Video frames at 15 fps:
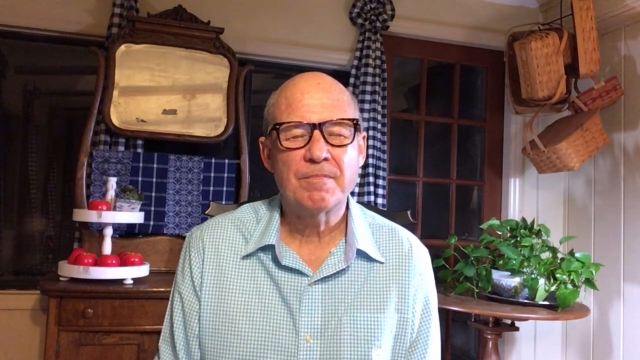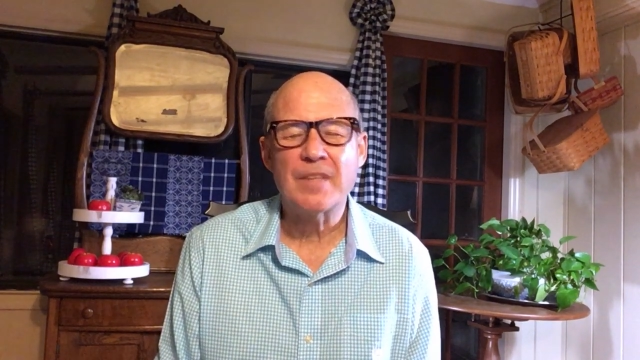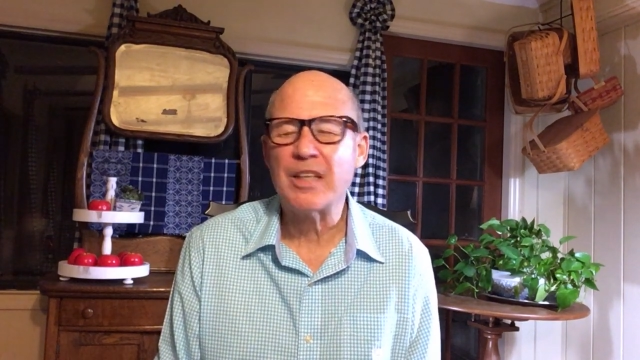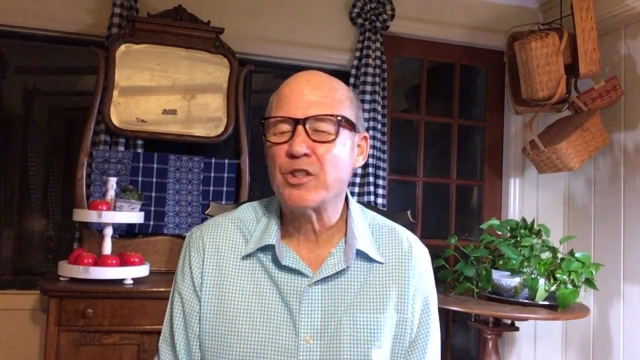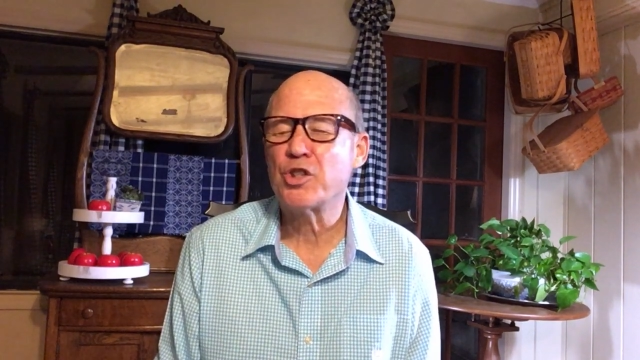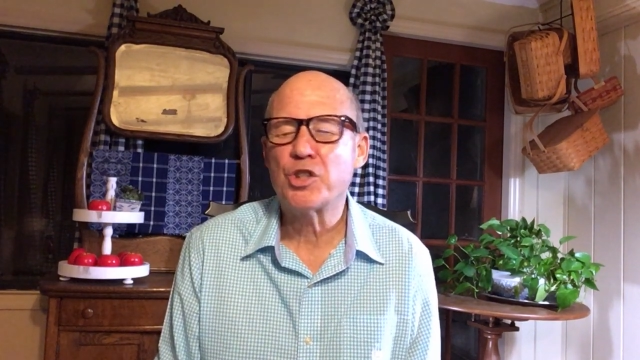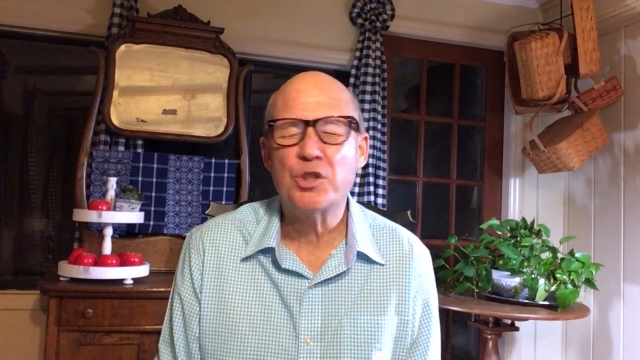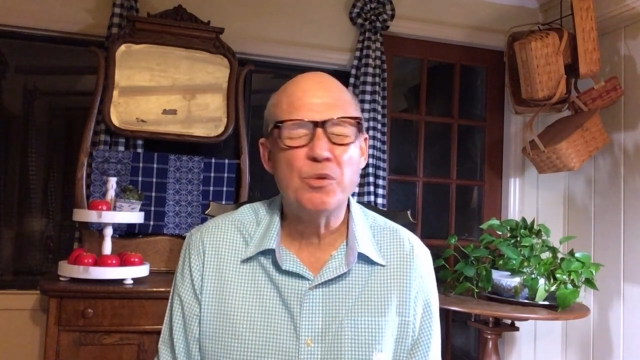
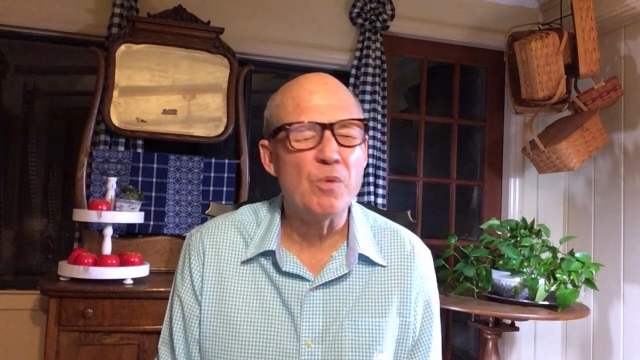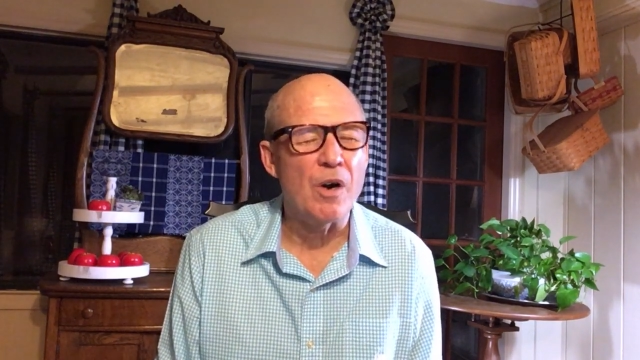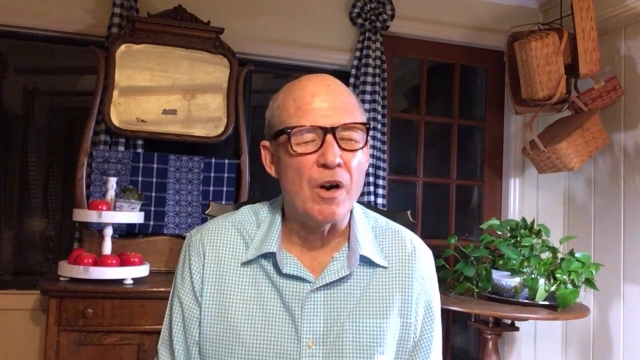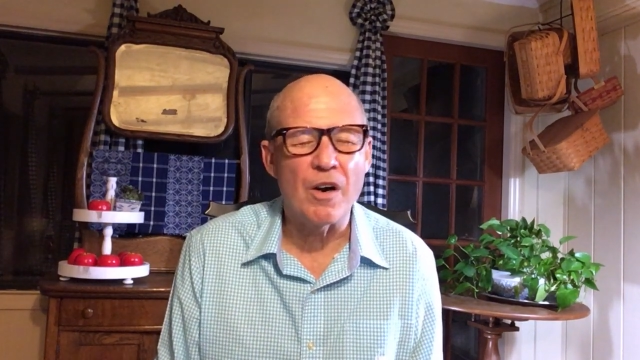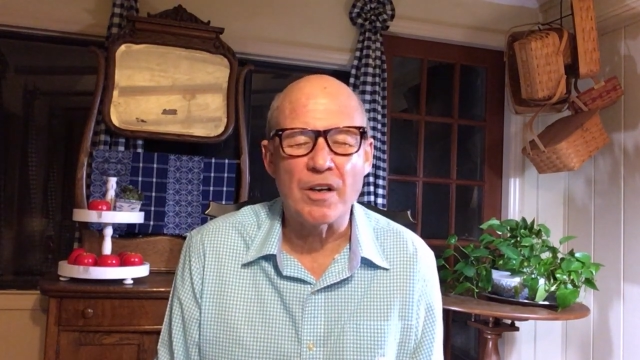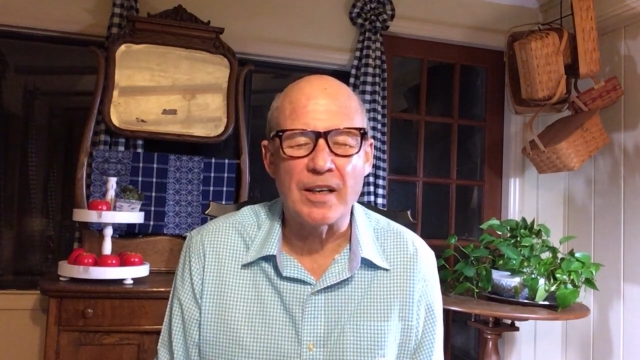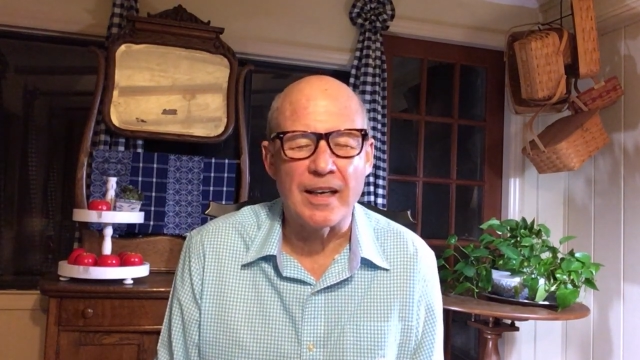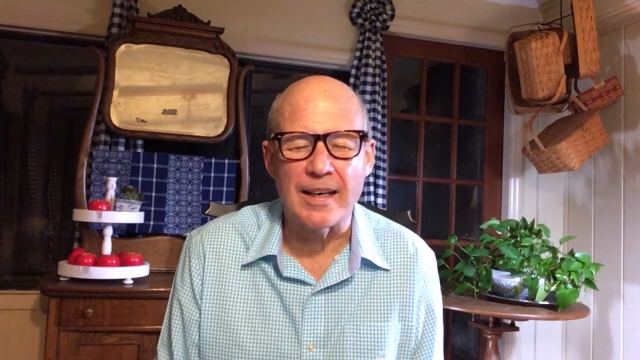that you
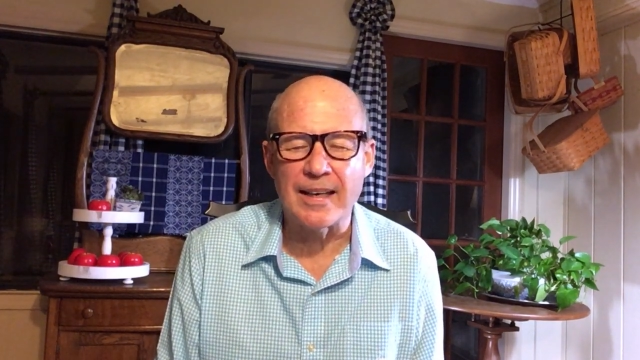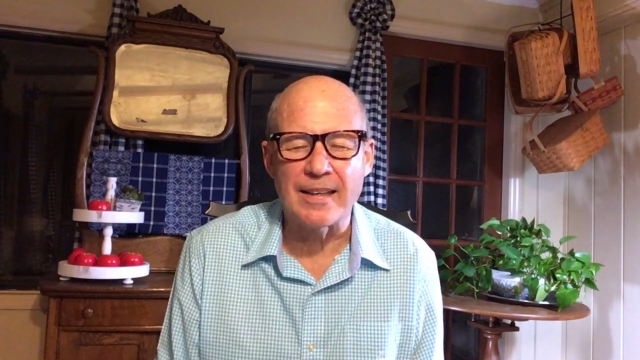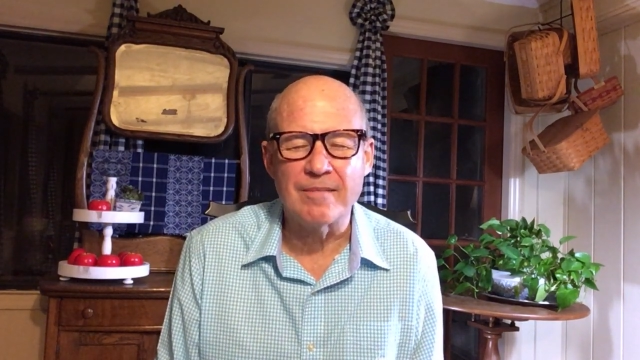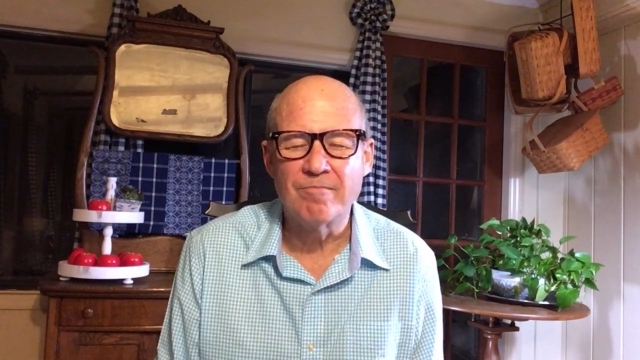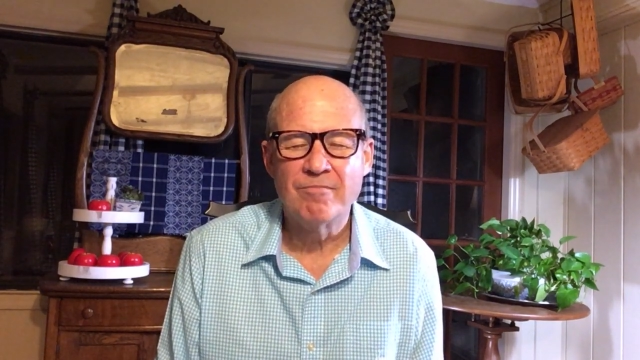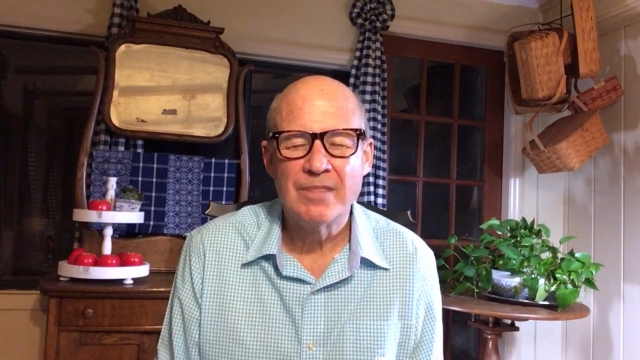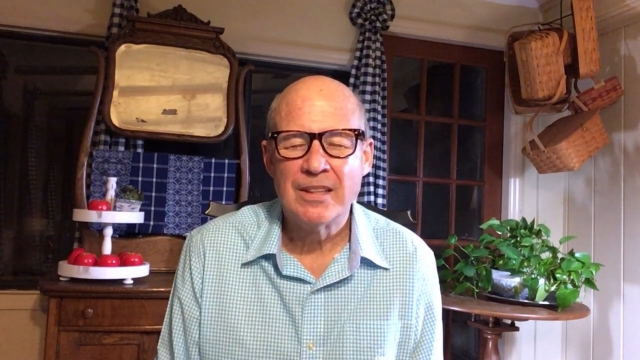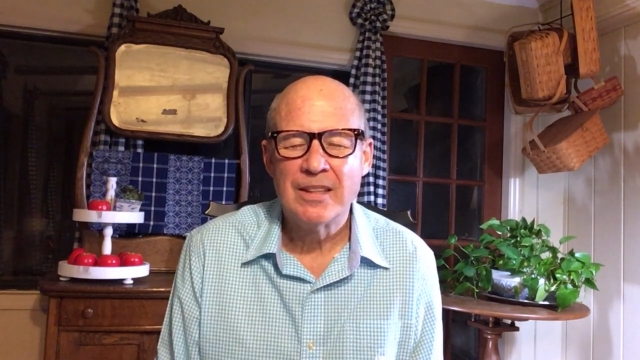are God,
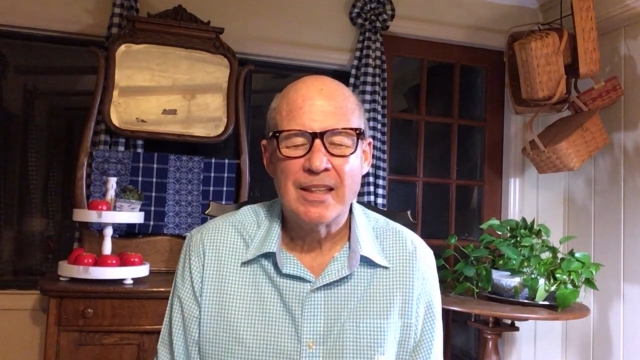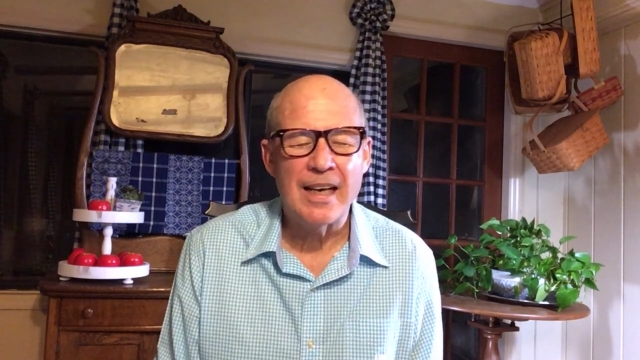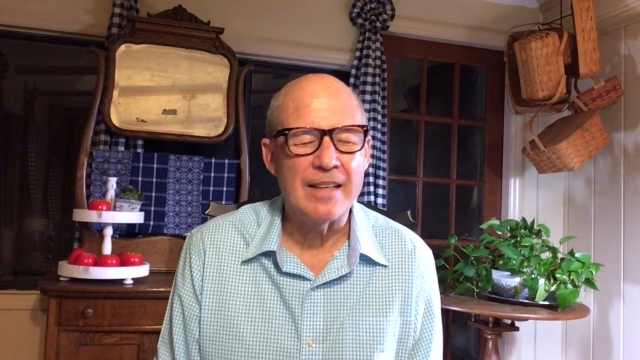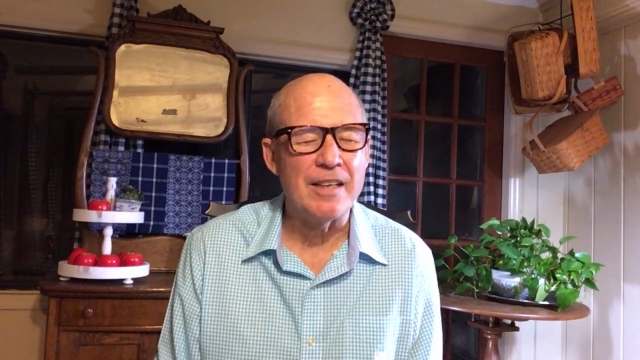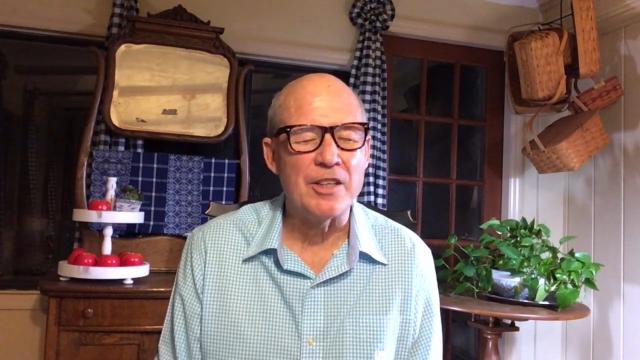and